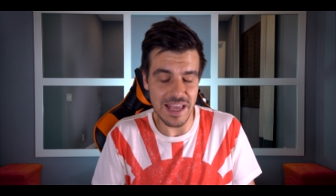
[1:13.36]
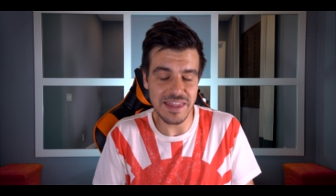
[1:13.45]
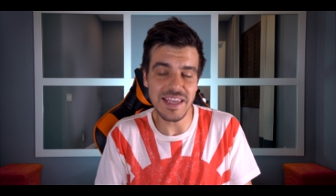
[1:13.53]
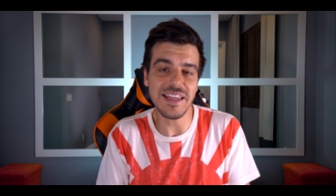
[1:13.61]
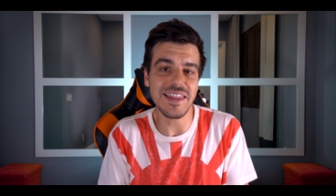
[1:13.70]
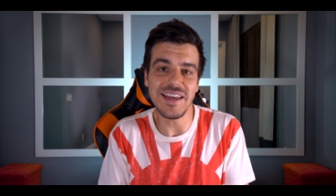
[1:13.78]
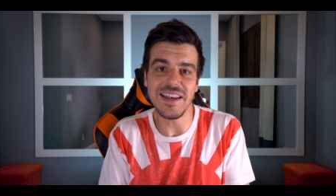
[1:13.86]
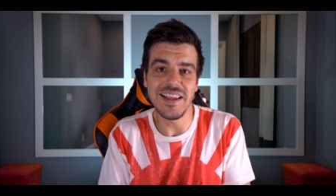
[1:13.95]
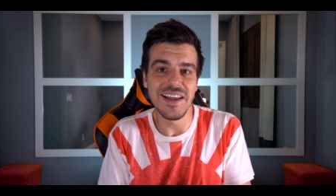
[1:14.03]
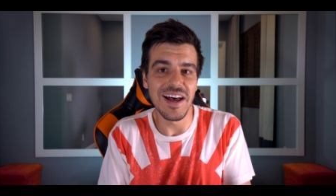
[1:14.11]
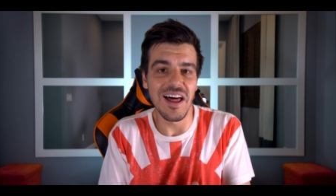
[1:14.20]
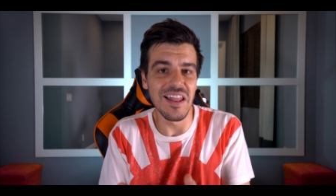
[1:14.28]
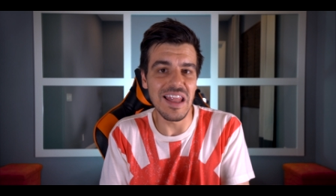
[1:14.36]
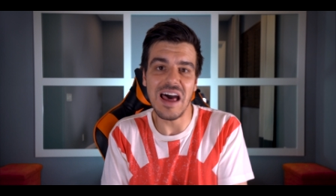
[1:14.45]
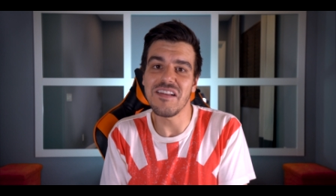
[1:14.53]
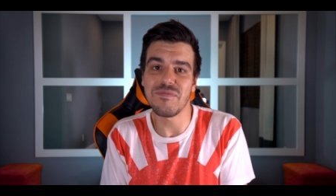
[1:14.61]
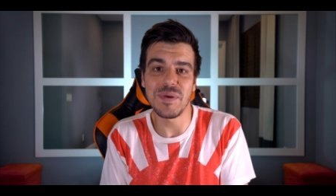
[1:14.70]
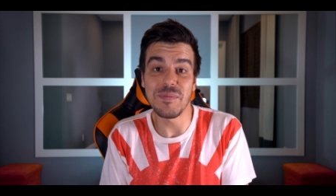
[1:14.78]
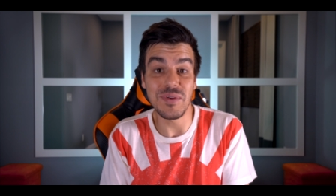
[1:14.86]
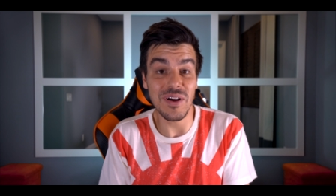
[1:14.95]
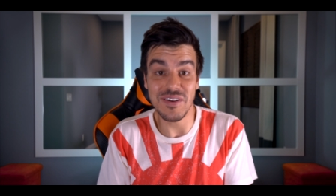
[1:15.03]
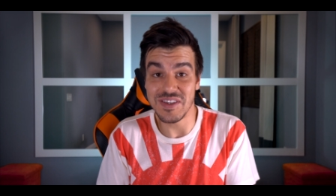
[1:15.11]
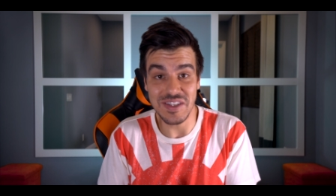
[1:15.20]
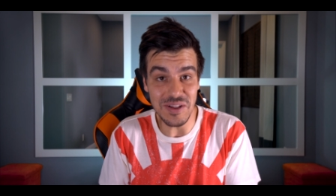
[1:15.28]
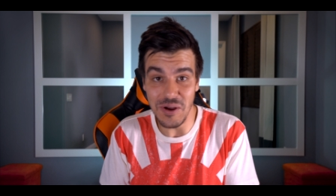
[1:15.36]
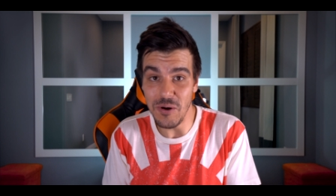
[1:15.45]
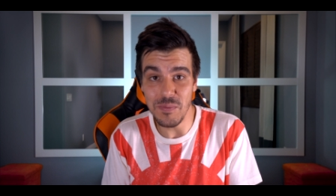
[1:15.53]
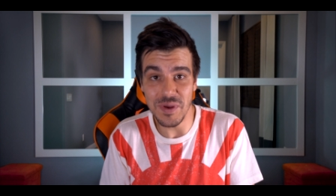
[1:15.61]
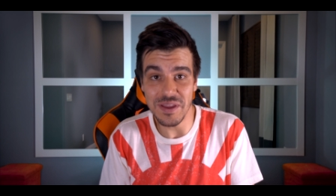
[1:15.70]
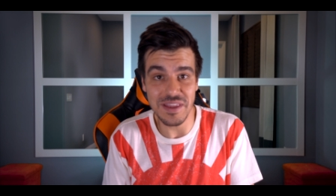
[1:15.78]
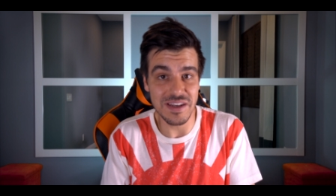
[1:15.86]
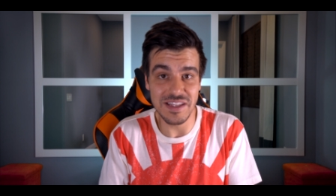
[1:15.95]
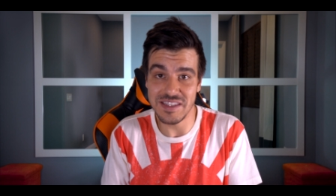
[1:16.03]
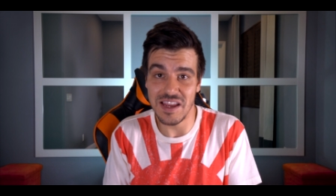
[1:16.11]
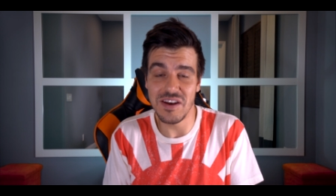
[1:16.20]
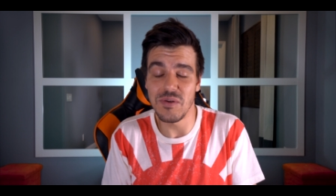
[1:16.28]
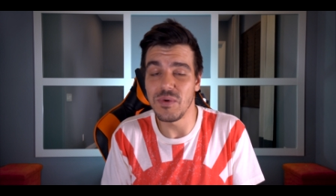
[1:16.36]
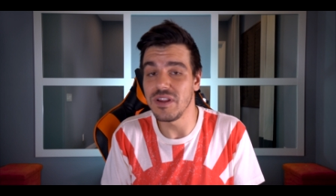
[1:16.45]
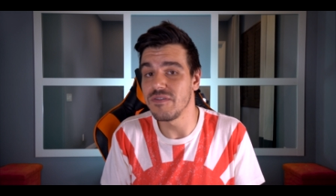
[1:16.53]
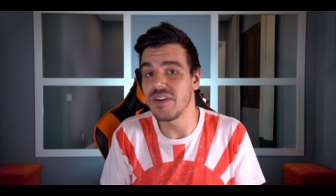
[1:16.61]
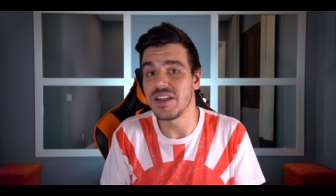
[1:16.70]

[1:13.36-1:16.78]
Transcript: and I think that a lot of people are still hoping that Nintendo will